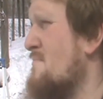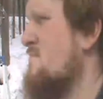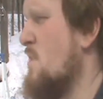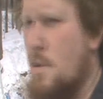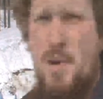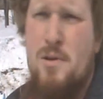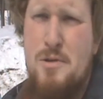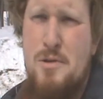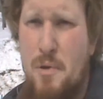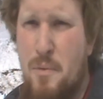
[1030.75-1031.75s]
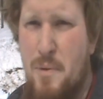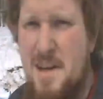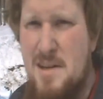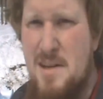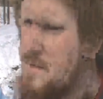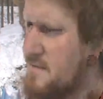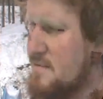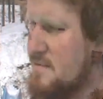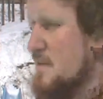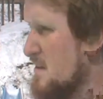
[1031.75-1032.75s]
Uphills both ways,
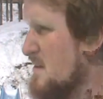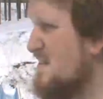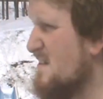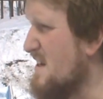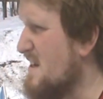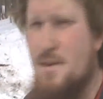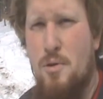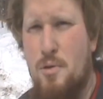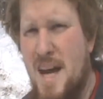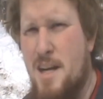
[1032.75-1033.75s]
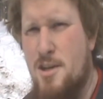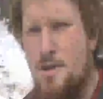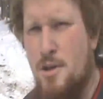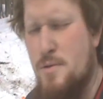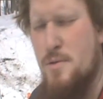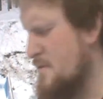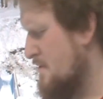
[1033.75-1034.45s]
as the old adage goes.